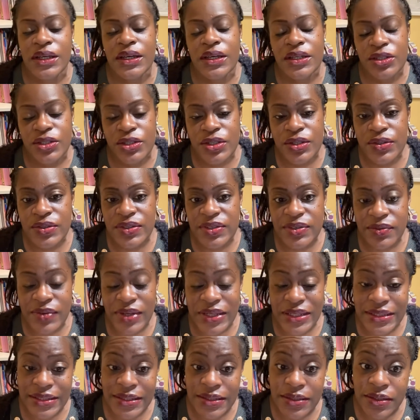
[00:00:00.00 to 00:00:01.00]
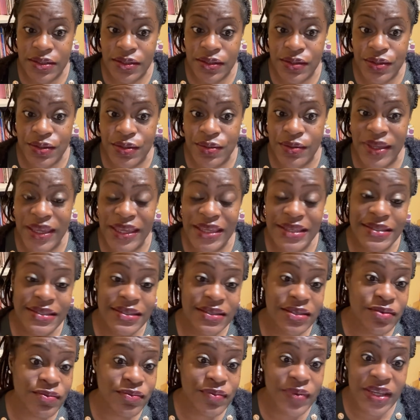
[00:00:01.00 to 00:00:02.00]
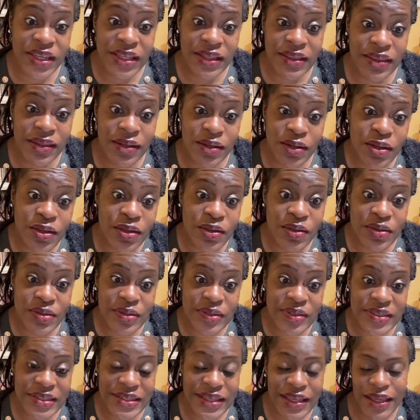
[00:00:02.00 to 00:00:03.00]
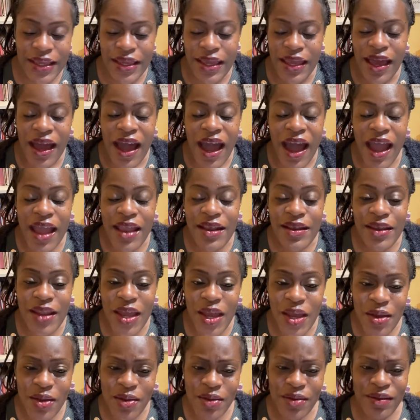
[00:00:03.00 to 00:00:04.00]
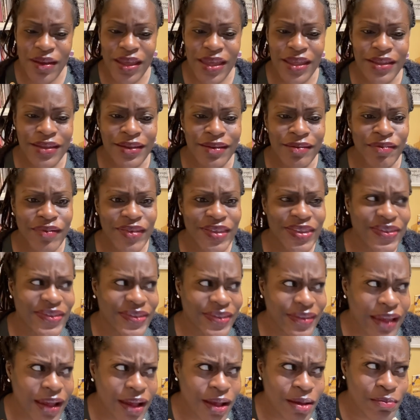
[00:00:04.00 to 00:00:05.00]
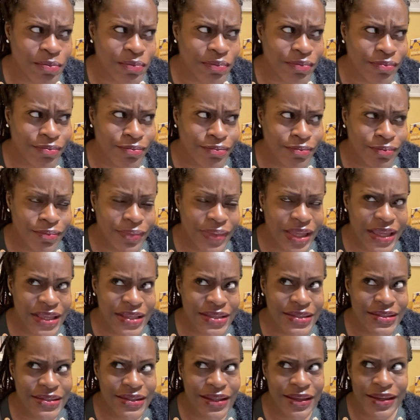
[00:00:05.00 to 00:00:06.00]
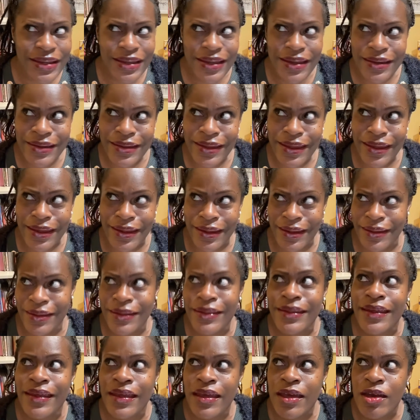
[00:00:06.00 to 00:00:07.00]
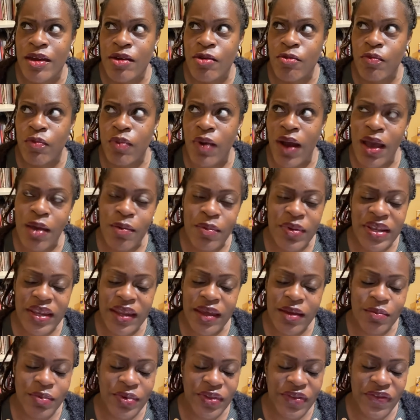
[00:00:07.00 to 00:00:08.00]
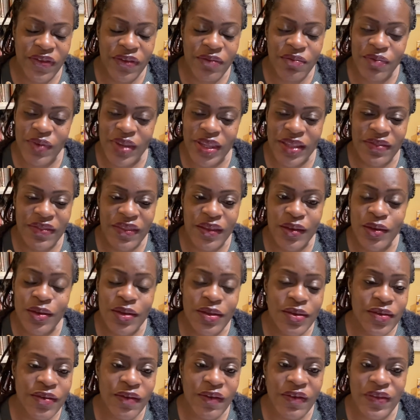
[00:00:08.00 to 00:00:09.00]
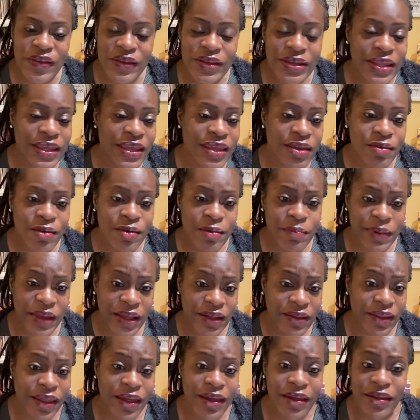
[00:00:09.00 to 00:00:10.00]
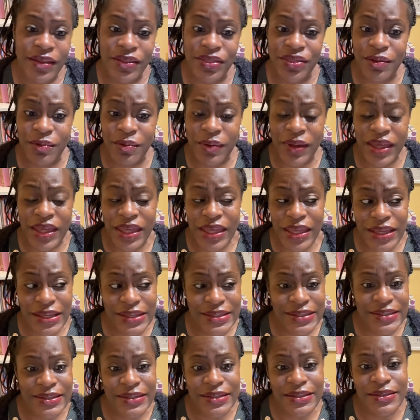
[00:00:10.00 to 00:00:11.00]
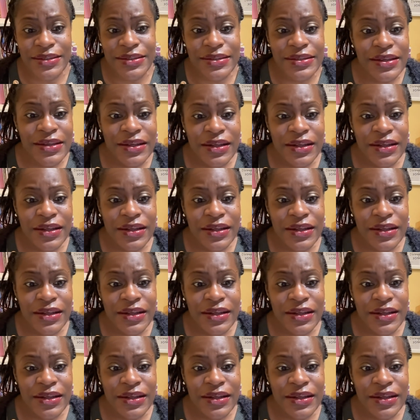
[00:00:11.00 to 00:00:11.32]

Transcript: Tutoring to do, is to read the news. I know for some it's like, okay, why would I want to read the news and hear about earthquakes and